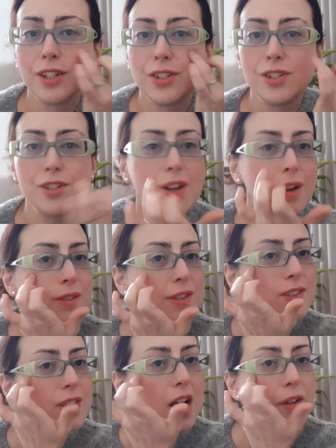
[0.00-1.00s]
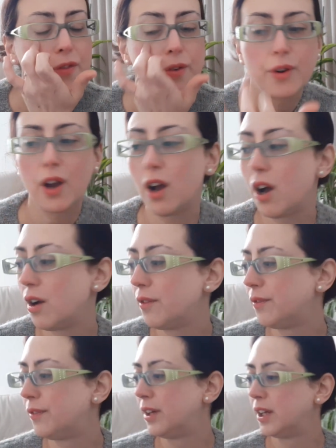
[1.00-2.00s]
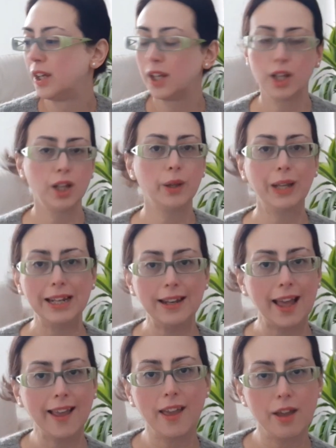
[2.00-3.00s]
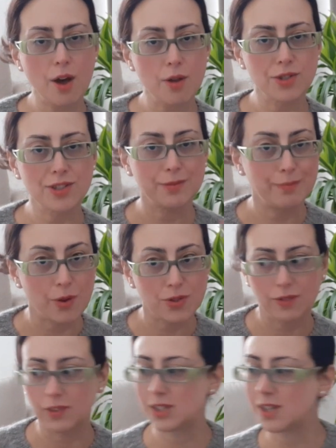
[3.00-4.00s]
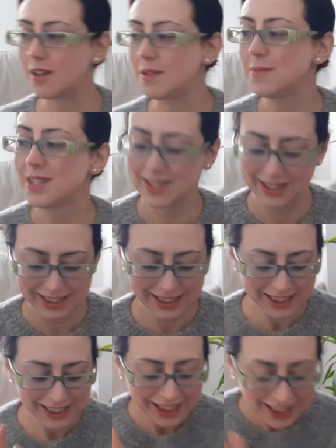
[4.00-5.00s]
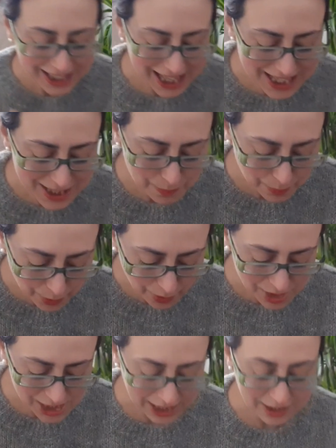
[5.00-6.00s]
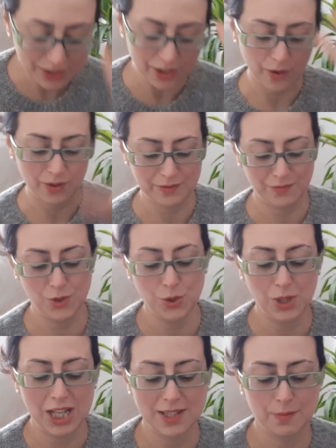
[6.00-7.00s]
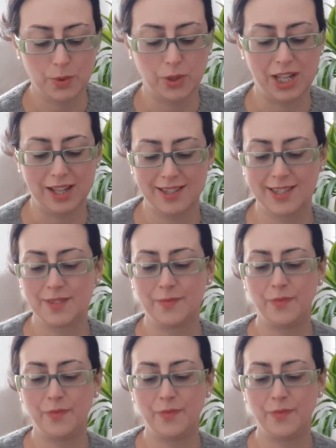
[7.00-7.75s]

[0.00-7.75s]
do not suffer of looking like a ghost most of the times. Last product, no, two last products.